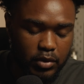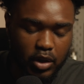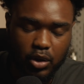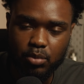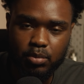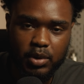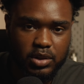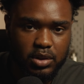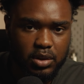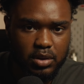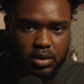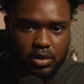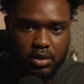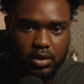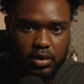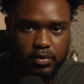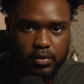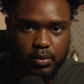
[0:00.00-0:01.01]
a whole bunch of other
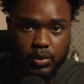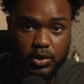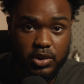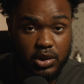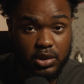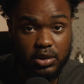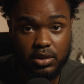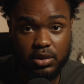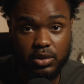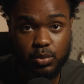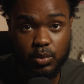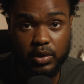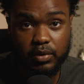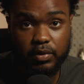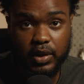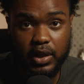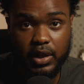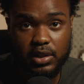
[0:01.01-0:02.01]
stuff with just this one
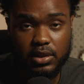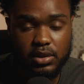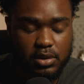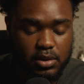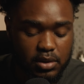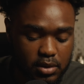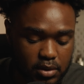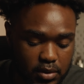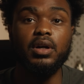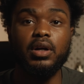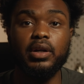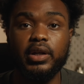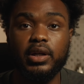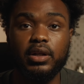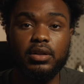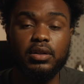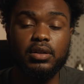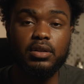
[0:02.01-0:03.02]
flash.
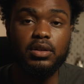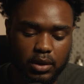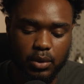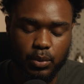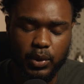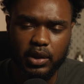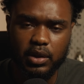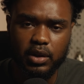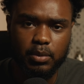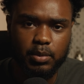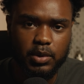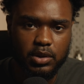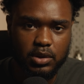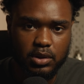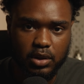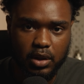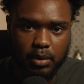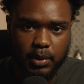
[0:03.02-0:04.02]
Again, the way the
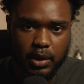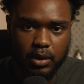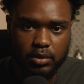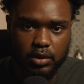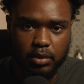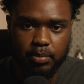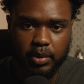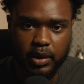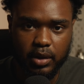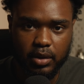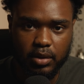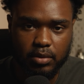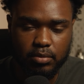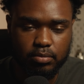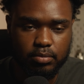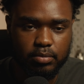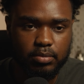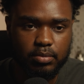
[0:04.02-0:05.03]
images come out depend
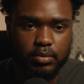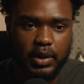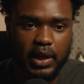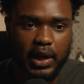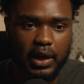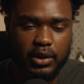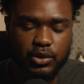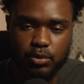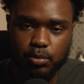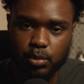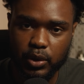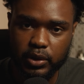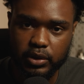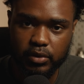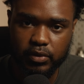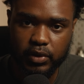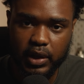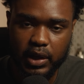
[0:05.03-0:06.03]
how you point
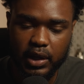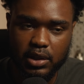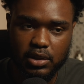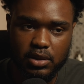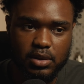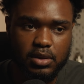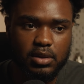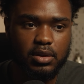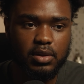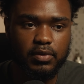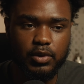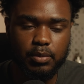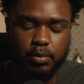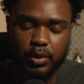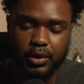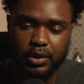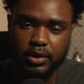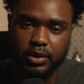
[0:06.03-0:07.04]
the flash. If you
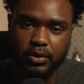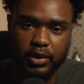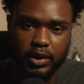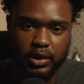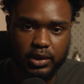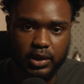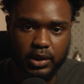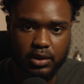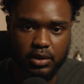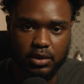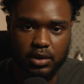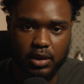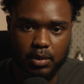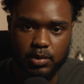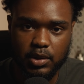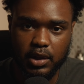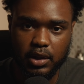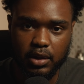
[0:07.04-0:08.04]
point it directly at the
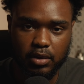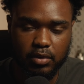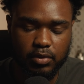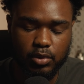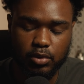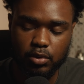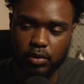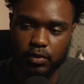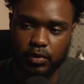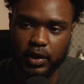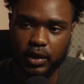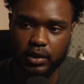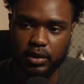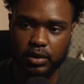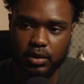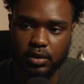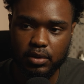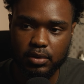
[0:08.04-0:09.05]
subject, if you reflect
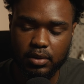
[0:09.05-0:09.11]
it